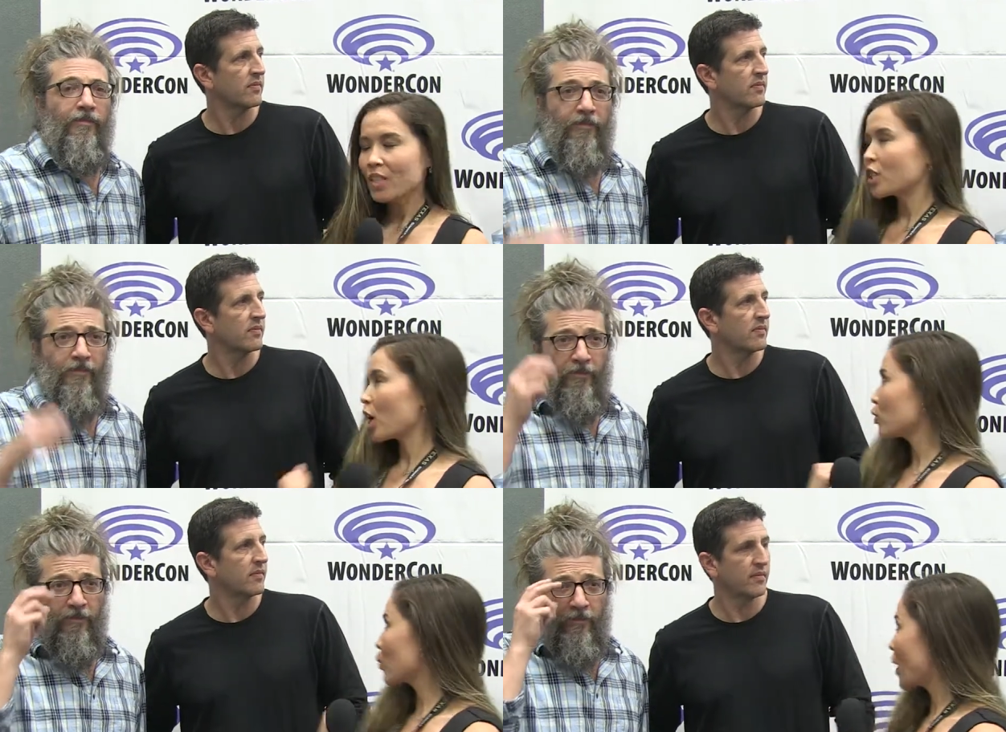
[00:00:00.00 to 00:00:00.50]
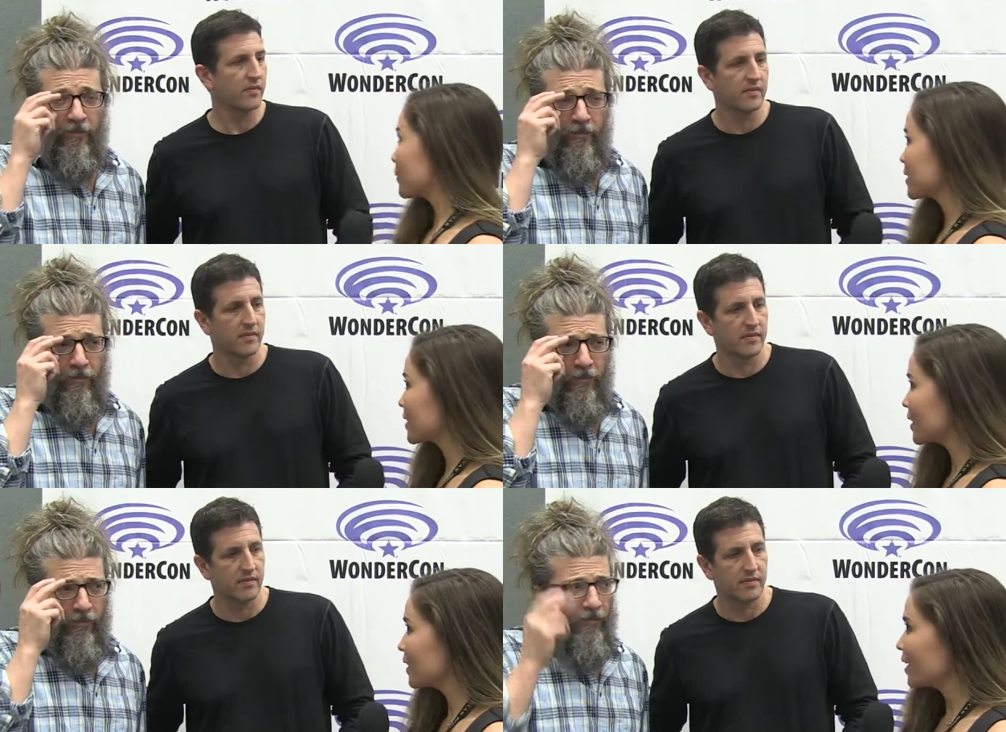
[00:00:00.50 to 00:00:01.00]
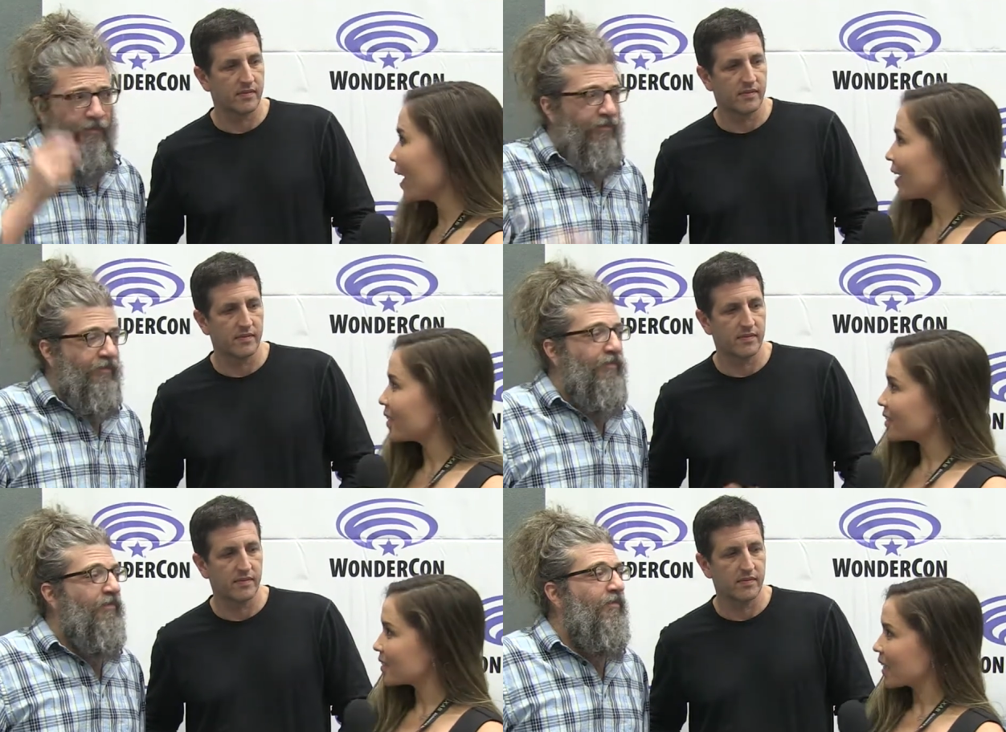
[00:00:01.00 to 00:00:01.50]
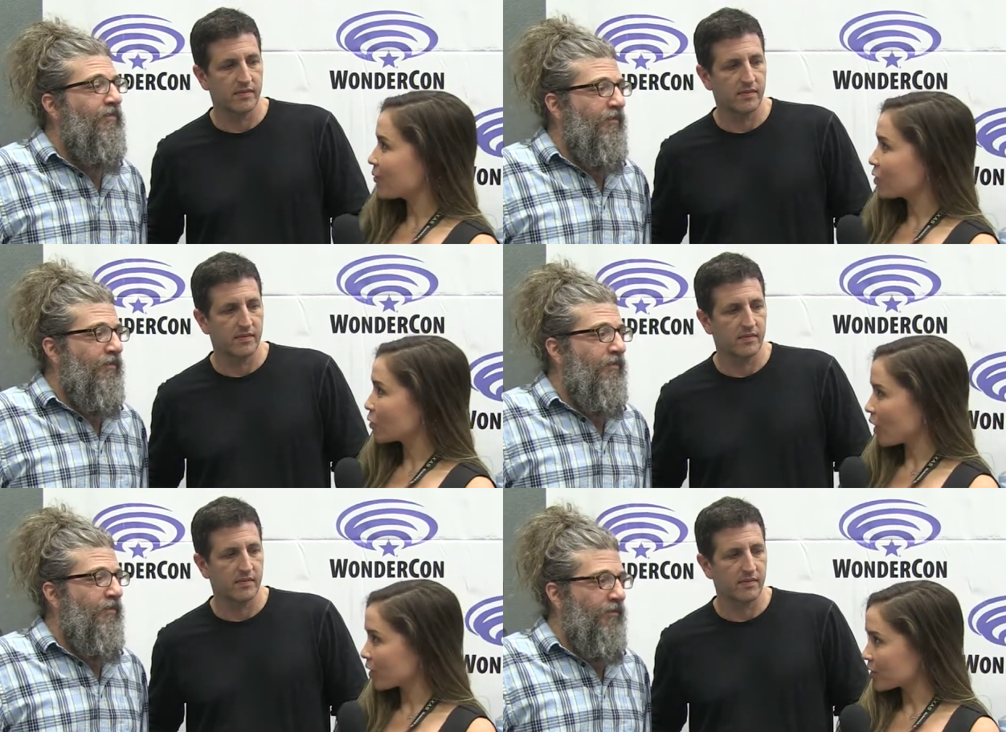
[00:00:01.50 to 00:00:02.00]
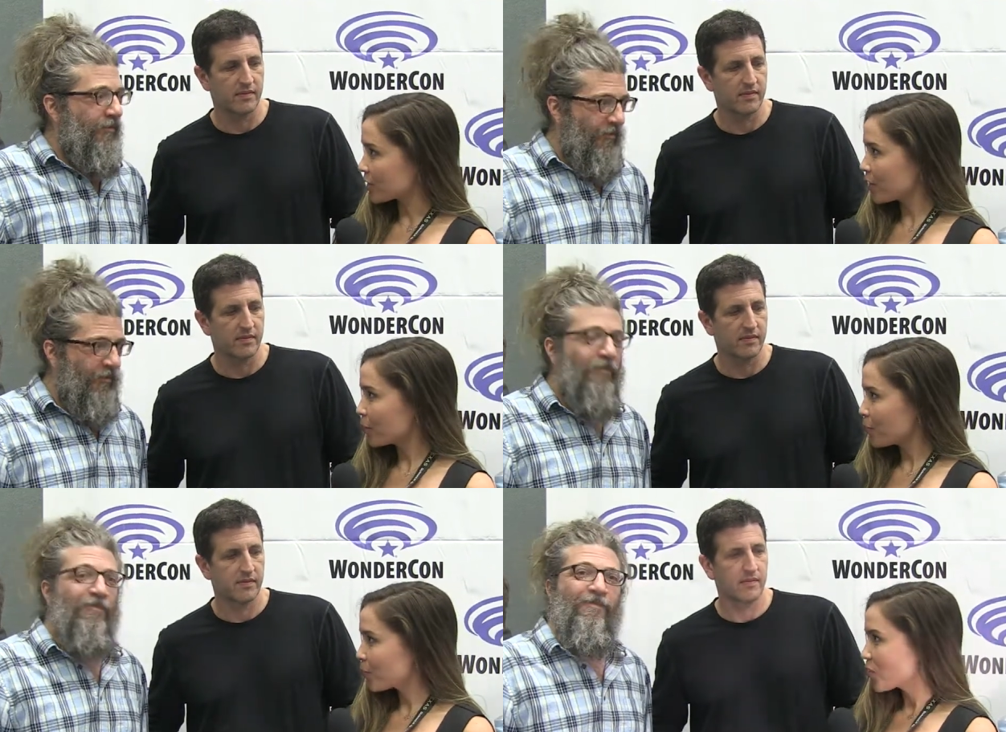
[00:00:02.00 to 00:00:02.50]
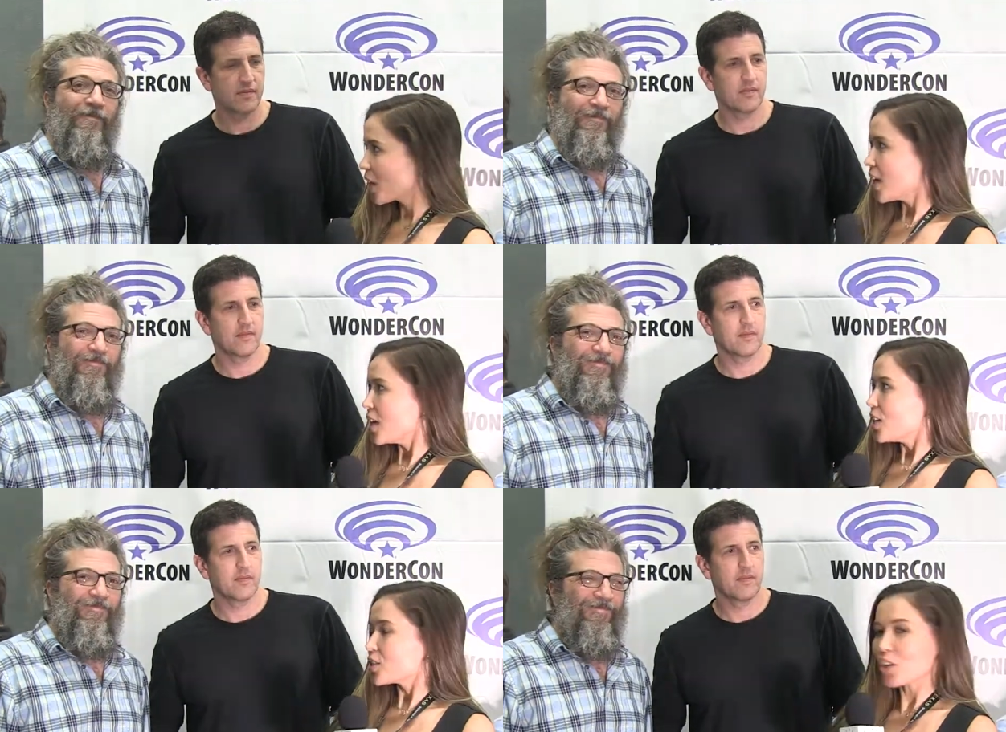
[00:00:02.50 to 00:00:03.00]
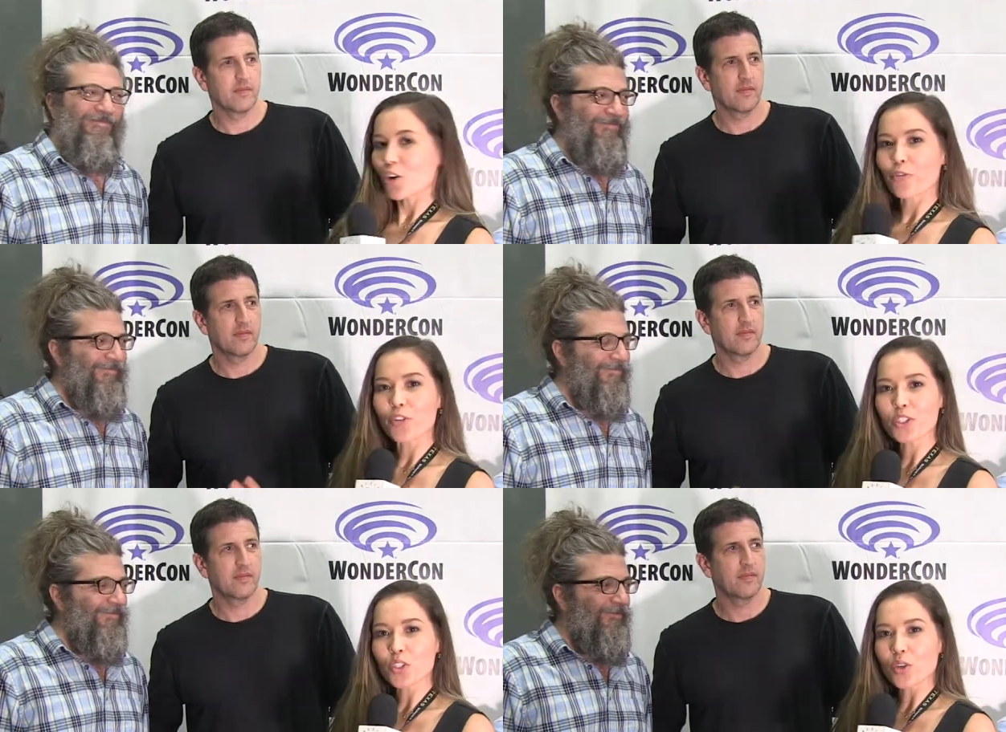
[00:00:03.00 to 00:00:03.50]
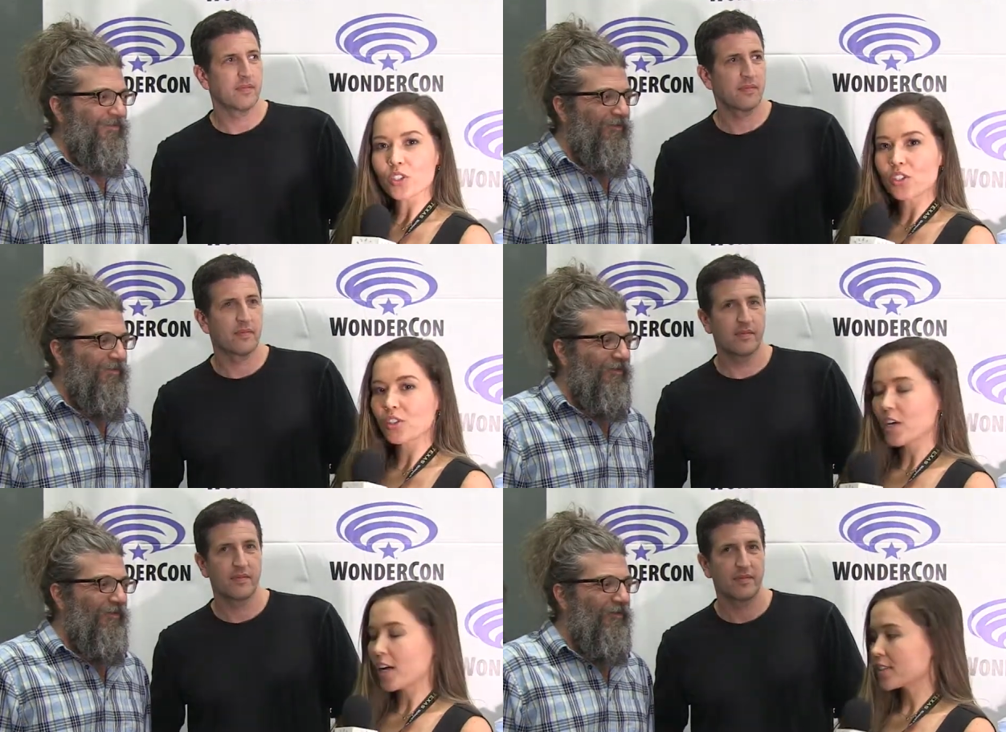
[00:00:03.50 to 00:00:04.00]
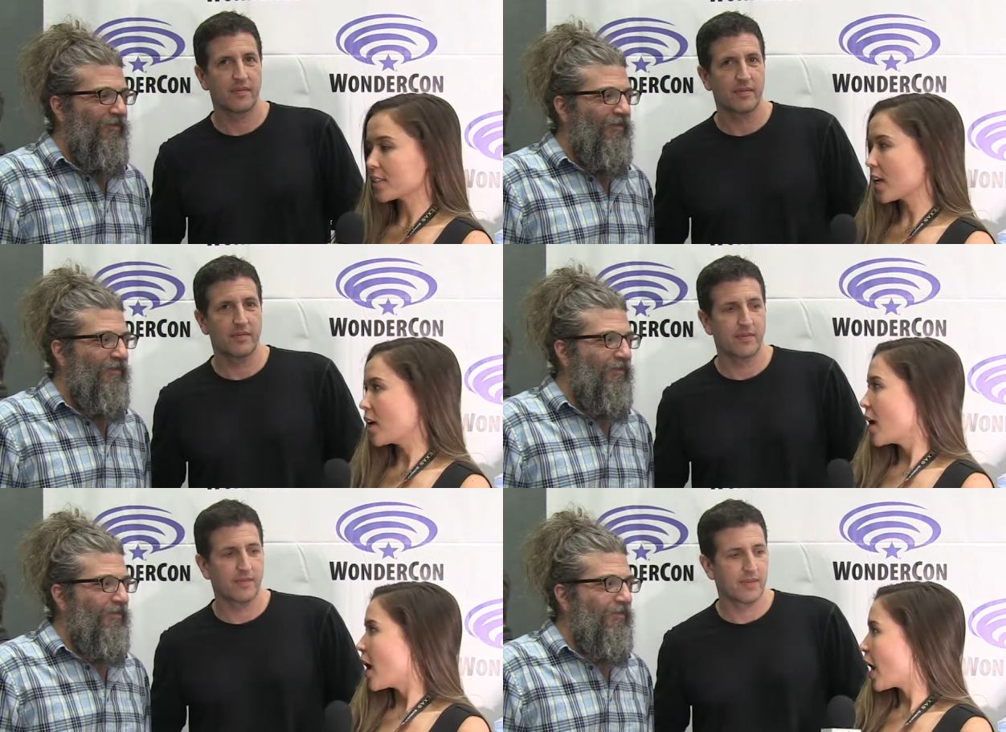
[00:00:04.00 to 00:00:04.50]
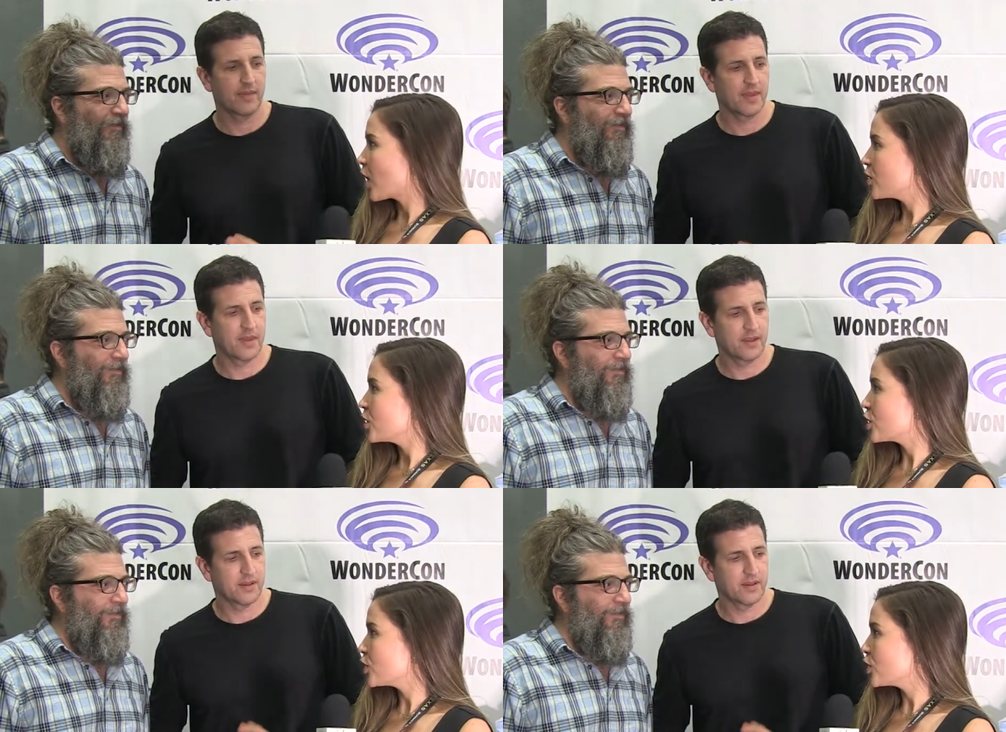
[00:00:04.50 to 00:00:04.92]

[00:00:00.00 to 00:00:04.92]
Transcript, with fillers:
Speaker 1: Doug Robinson and David Guarascio. So, first question, you guys, how did